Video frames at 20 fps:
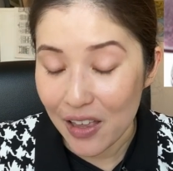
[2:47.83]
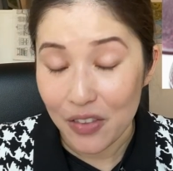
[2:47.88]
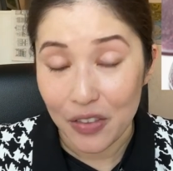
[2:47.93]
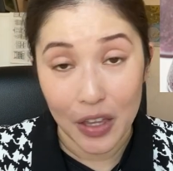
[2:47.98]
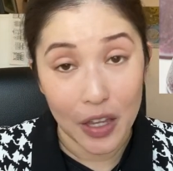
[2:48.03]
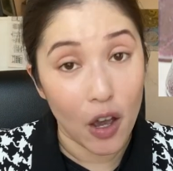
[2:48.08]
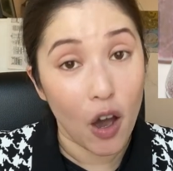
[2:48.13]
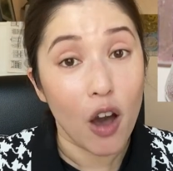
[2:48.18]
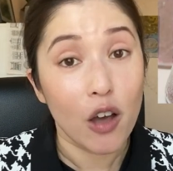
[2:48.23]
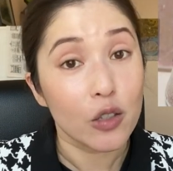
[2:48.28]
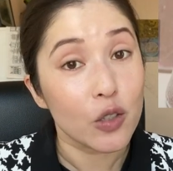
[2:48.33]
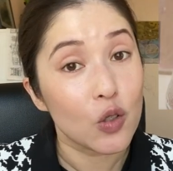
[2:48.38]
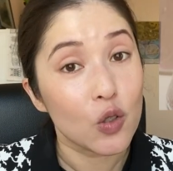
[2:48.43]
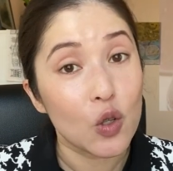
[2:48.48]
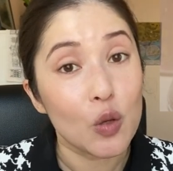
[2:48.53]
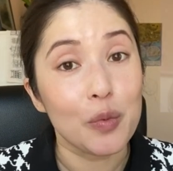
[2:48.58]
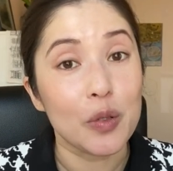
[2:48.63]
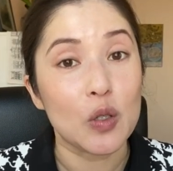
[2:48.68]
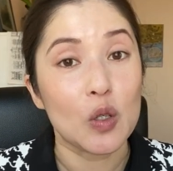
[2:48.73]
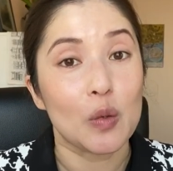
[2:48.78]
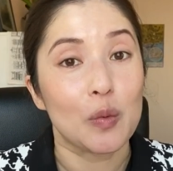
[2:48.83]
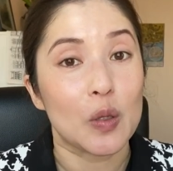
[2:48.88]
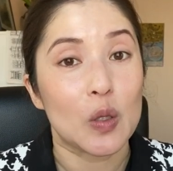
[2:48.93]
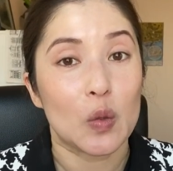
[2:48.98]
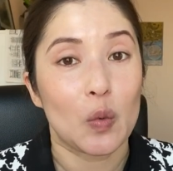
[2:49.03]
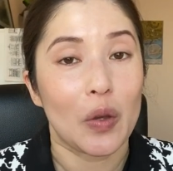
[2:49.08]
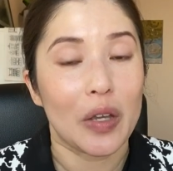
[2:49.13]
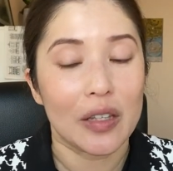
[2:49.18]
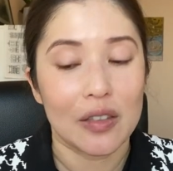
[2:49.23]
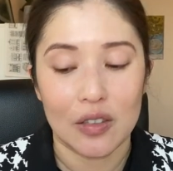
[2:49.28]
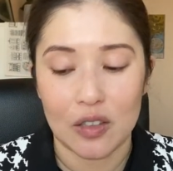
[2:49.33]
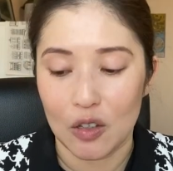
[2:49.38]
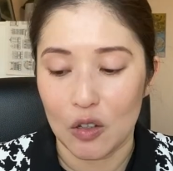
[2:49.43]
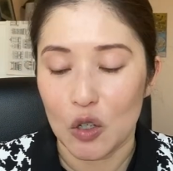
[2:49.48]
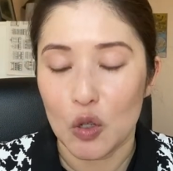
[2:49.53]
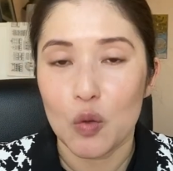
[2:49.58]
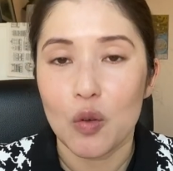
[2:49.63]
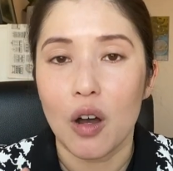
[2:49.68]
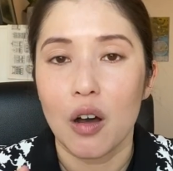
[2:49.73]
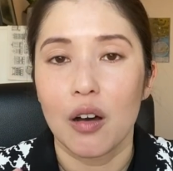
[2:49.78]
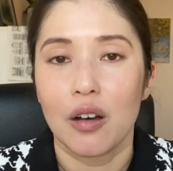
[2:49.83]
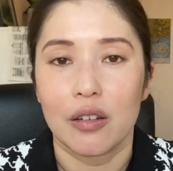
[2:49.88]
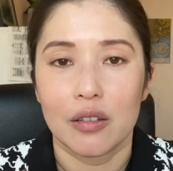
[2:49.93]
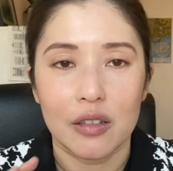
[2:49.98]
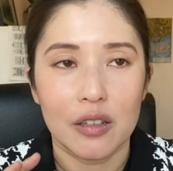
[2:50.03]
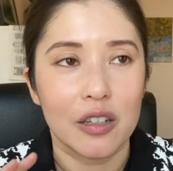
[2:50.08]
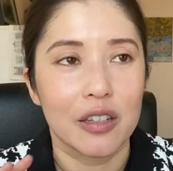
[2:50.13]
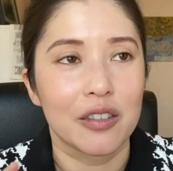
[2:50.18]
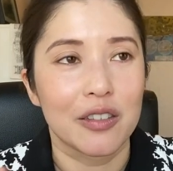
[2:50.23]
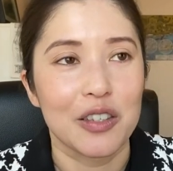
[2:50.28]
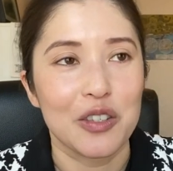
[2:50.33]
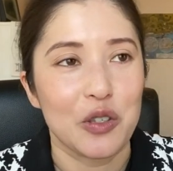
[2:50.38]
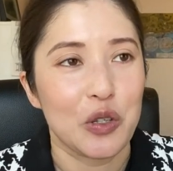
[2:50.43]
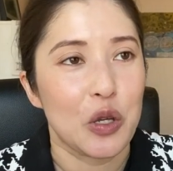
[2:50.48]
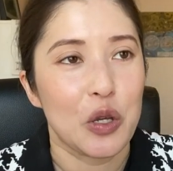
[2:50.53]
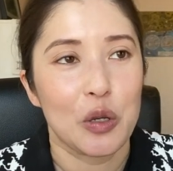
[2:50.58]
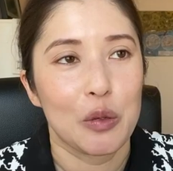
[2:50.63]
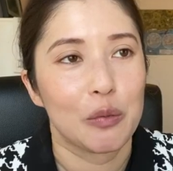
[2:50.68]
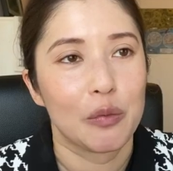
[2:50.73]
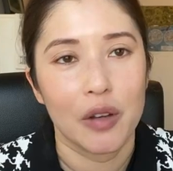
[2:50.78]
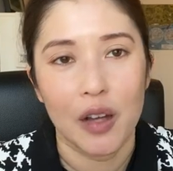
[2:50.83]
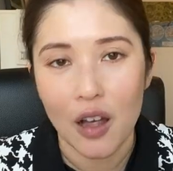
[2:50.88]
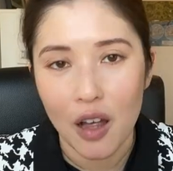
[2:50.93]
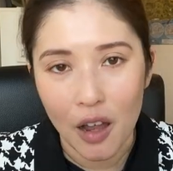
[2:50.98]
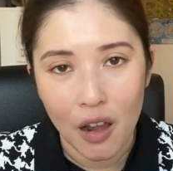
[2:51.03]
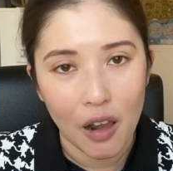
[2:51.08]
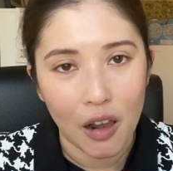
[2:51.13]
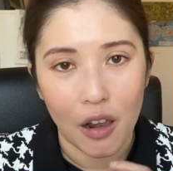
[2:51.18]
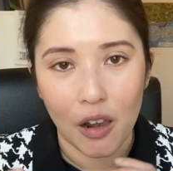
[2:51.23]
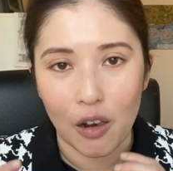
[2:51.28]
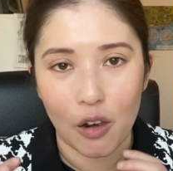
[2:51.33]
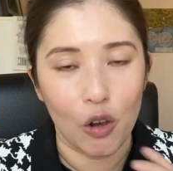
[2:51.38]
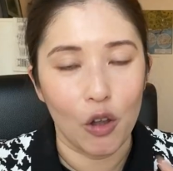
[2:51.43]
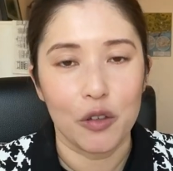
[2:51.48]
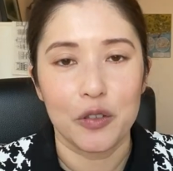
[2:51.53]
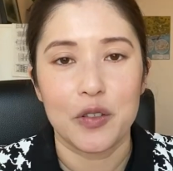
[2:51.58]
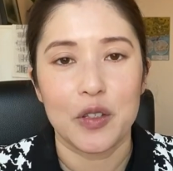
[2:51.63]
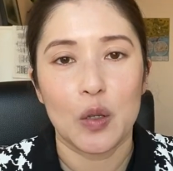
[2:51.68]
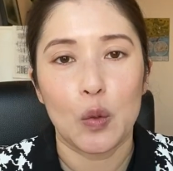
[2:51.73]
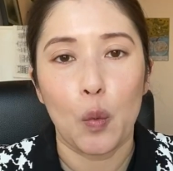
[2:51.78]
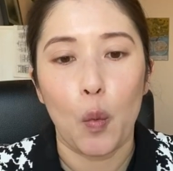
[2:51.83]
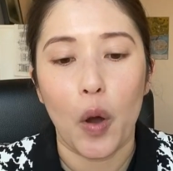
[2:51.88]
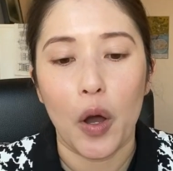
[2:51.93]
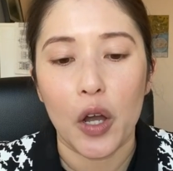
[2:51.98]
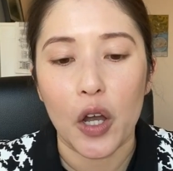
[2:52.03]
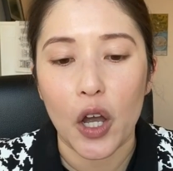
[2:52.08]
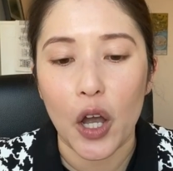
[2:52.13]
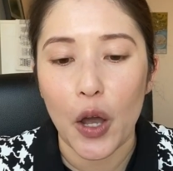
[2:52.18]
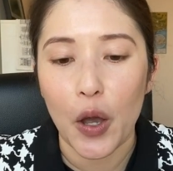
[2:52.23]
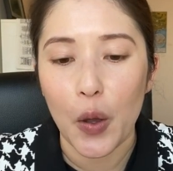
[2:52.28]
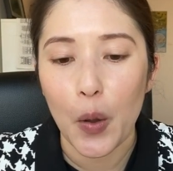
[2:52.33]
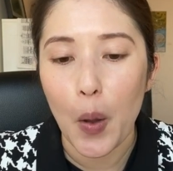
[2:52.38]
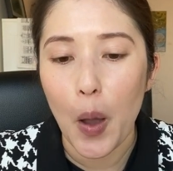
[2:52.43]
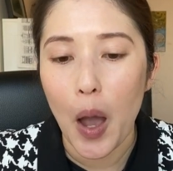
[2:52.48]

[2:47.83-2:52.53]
They are super, super sweet, so you can't consume lots in one go.